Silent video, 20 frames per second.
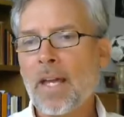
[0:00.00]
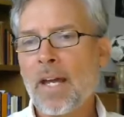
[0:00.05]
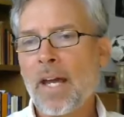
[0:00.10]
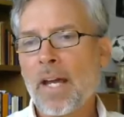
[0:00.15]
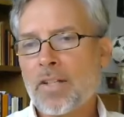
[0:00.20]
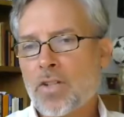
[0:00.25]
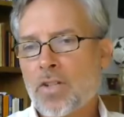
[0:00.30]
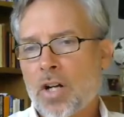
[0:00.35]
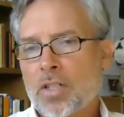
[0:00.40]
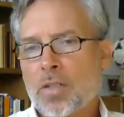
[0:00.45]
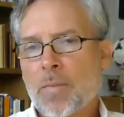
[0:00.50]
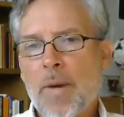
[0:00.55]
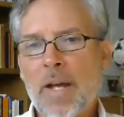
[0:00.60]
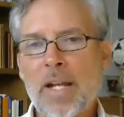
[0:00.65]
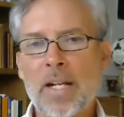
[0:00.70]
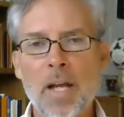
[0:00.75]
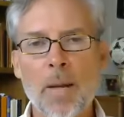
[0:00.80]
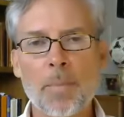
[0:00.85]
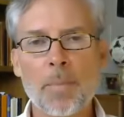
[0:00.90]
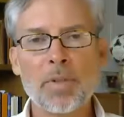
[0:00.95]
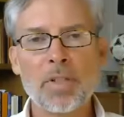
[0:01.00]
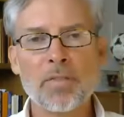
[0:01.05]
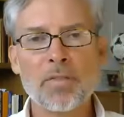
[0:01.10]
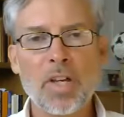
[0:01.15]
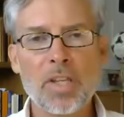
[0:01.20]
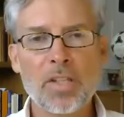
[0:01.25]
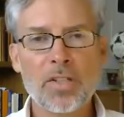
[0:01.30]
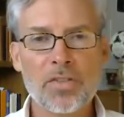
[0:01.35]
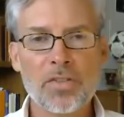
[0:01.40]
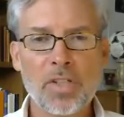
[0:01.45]
I talked about a couple of
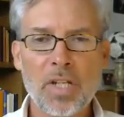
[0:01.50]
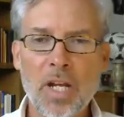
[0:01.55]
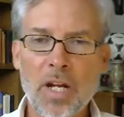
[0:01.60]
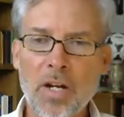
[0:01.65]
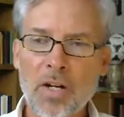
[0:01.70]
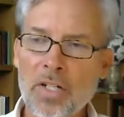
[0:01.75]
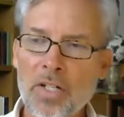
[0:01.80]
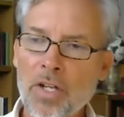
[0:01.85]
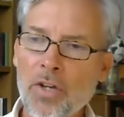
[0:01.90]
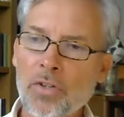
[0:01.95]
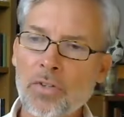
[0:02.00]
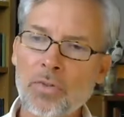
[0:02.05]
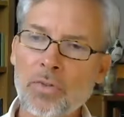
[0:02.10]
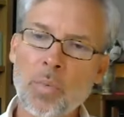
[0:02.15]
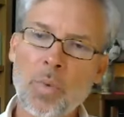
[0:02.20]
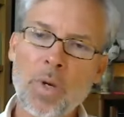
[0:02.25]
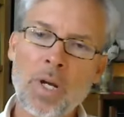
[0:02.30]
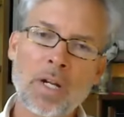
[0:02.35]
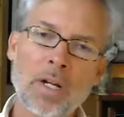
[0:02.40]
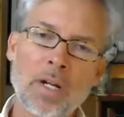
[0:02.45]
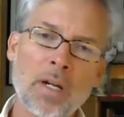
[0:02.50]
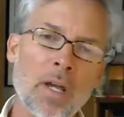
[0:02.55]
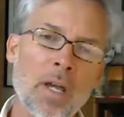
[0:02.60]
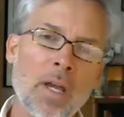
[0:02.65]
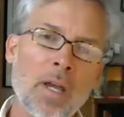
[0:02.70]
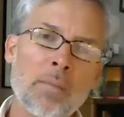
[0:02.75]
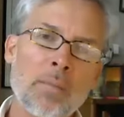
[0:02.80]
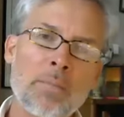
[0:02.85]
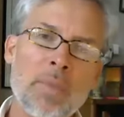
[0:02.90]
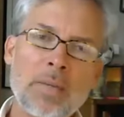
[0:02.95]
other scenarios where
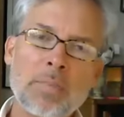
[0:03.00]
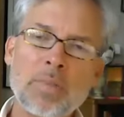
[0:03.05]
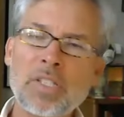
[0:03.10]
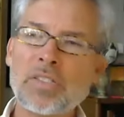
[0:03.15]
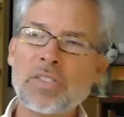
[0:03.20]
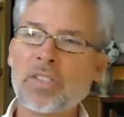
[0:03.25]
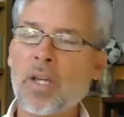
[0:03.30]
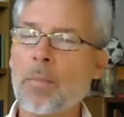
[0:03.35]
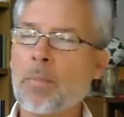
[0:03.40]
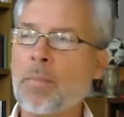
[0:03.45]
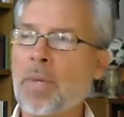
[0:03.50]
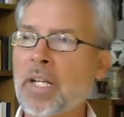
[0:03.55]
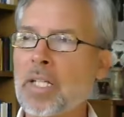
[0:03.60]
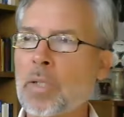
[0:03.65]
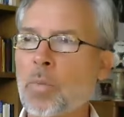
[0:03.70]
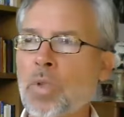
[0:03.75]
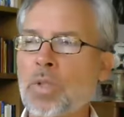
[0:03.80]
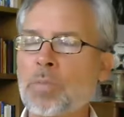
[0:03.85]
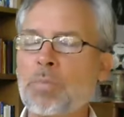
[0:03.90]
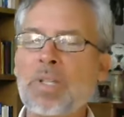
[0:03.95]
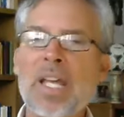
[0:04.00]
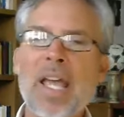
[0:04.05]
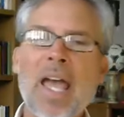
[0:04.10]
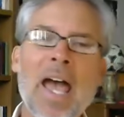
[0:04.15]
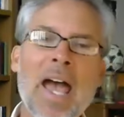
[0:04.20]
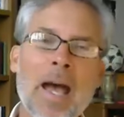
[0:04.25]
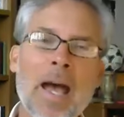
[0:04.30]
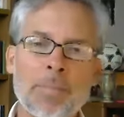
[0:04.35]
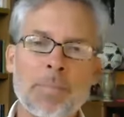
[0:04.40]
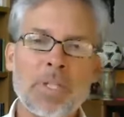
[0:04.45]
maybe somebody would be
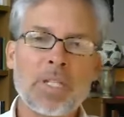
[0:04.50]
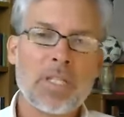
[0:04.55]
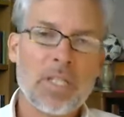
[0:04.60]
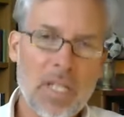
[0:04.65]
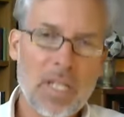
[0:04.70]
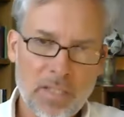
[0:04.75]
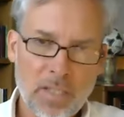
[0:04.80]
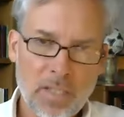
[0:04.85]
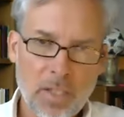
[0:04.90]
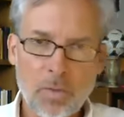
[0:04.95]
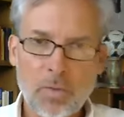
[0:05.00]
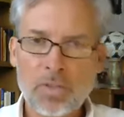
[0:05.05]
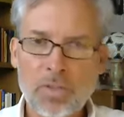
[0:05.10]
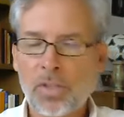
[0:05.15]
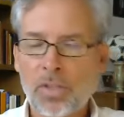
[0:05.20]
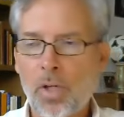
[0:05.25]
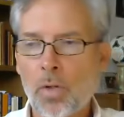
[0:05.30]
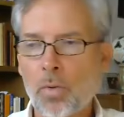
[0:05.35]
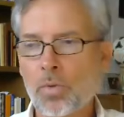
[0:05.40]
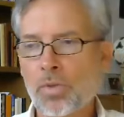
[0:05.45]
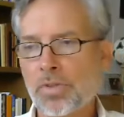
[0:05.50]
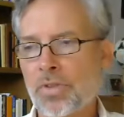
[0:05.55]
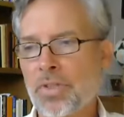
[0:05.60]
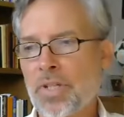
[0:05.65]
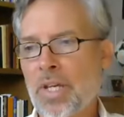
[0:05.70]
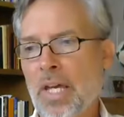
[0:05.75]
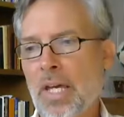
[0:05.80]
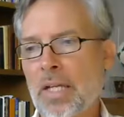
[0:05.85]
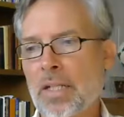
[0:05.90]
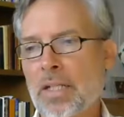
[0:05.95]
happy that so and so was
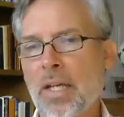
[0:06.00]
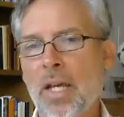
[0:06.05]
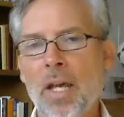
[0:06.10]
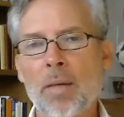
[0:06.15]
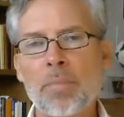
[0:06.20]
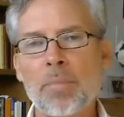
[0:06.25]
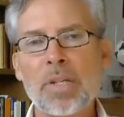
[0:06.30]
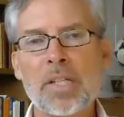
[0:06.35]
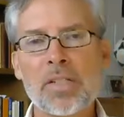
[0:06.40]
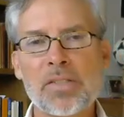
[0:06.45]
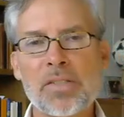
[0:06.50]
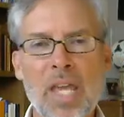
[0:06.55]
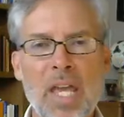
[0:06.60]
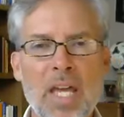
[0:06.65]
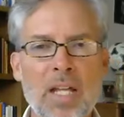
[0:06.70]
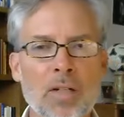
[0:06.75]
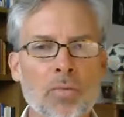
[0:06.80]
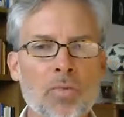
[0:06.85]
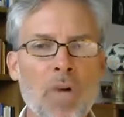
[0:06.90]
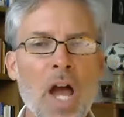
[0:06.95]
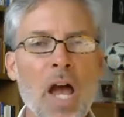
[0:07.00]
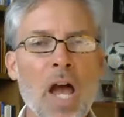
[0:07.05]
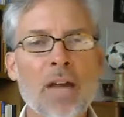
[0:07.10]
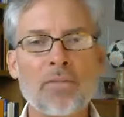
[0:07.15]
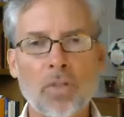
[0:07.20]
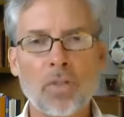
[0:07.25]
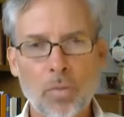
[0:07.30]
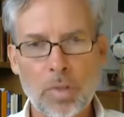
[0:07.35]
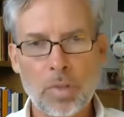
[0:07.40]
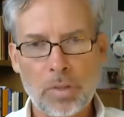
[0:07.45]
dead because they had a
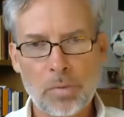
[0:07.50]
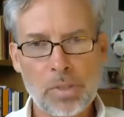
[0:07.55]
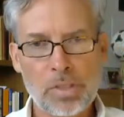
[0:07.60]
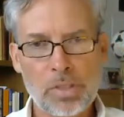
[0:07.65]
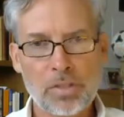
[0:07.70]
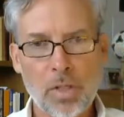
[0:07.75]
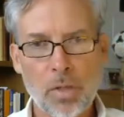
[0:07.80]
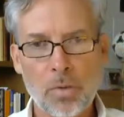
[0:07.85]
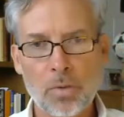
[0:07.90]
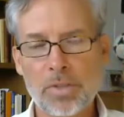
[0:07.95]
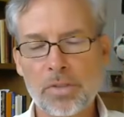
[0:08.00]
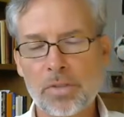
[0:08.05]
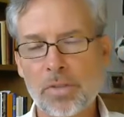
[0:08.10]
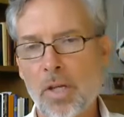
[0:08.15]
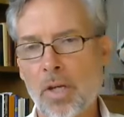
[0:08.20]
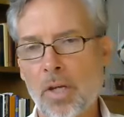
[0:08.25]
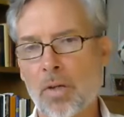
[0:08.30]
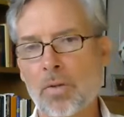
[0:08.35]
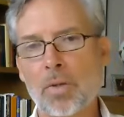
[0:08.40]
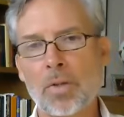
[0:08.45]
rivalry with so and so.